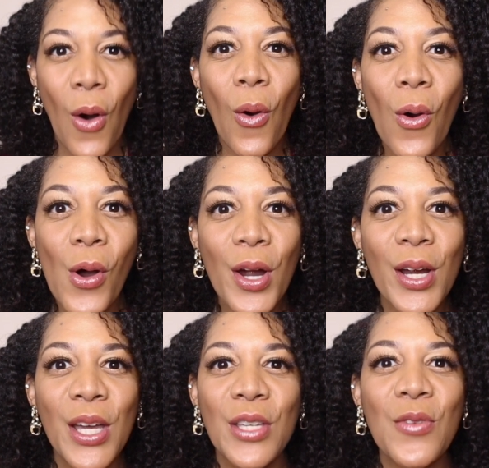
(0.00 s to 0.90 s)

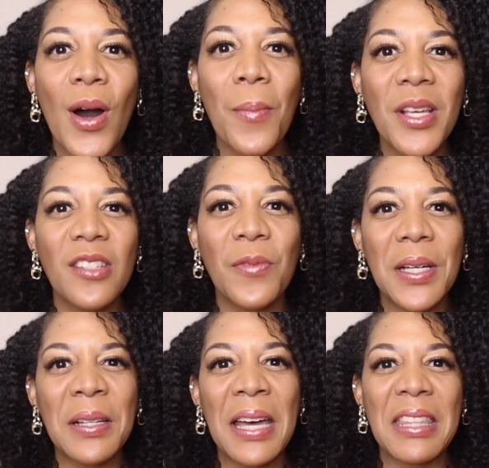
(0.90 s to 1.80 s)
Or you almost
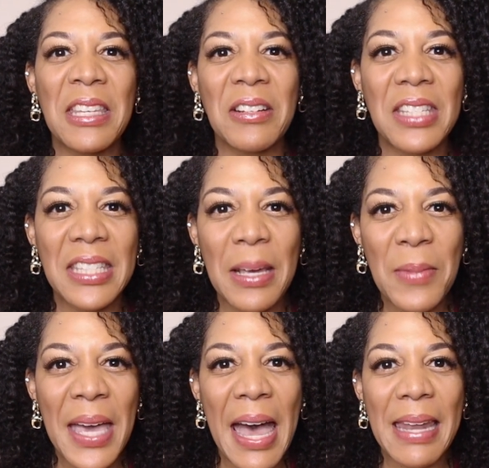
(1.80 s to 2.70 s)
feel like there's some
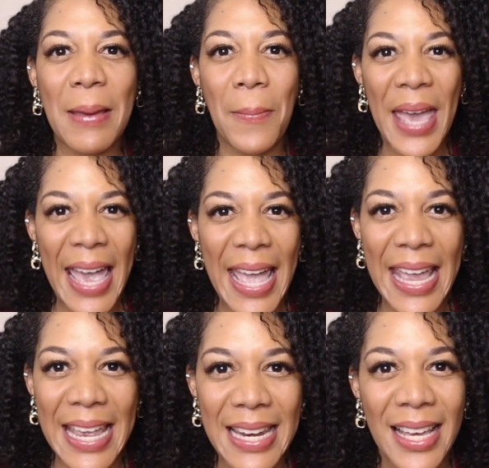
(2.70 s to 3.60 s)
kind of
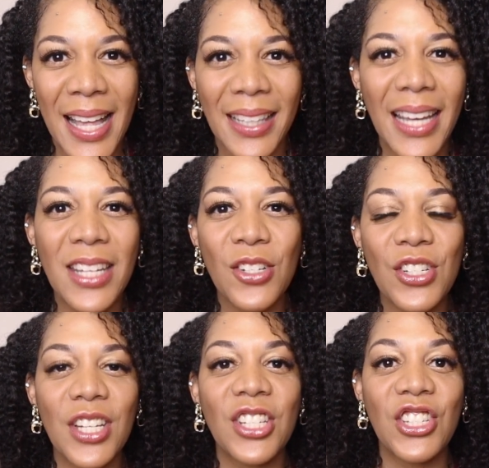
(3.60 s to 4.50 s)
pain, like you're
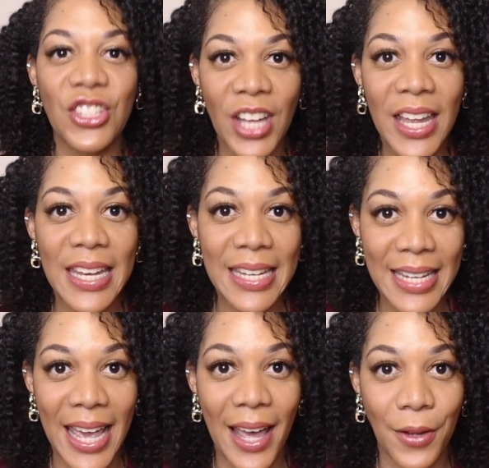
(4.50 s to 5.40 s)
just shut
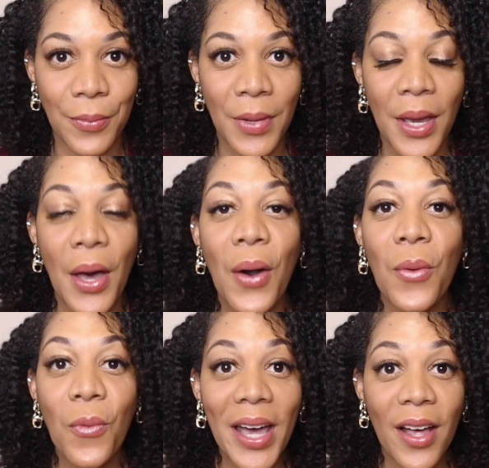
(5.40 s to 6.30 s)
down?
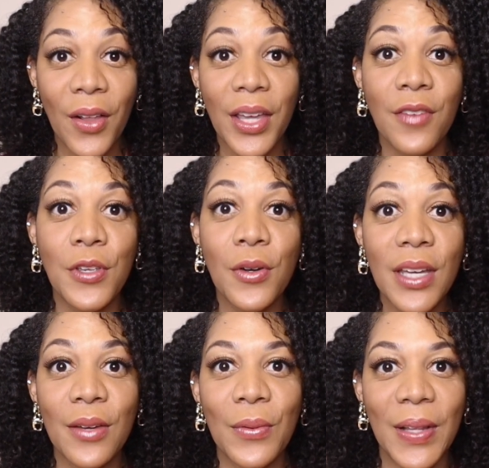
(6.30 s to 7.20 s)
Well, if you
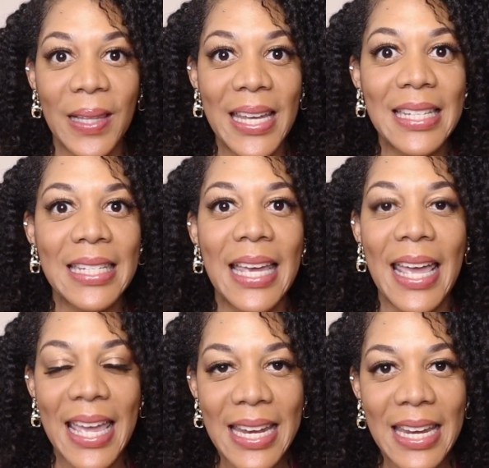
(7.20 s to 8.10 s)
can relate to
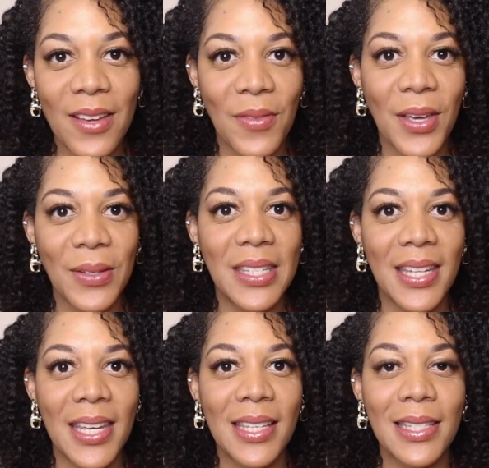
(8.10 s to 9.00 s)
any of those
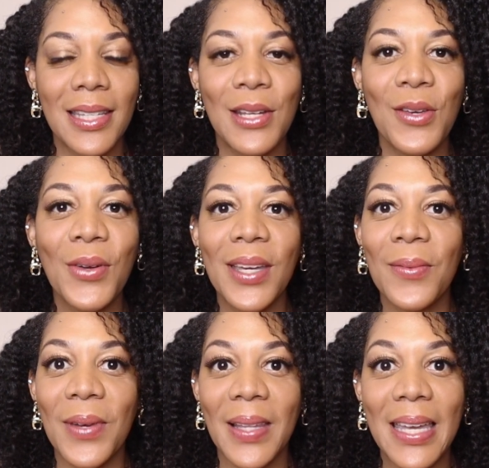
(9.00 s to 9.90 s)
things, then you can
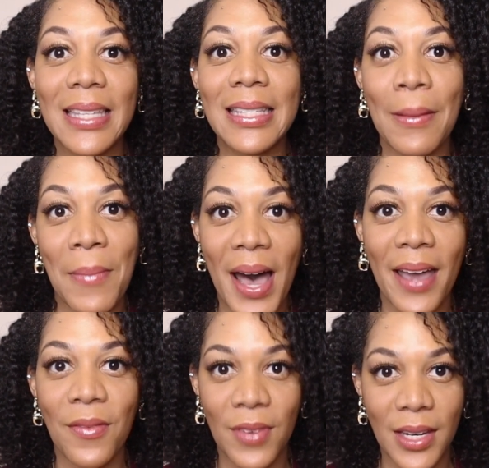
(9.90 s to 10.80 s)
relate to
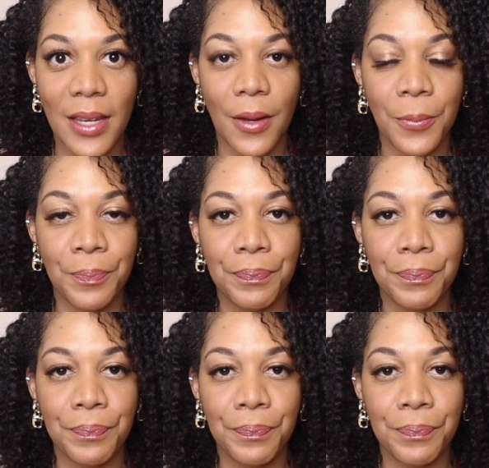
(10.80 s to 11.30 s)
my video.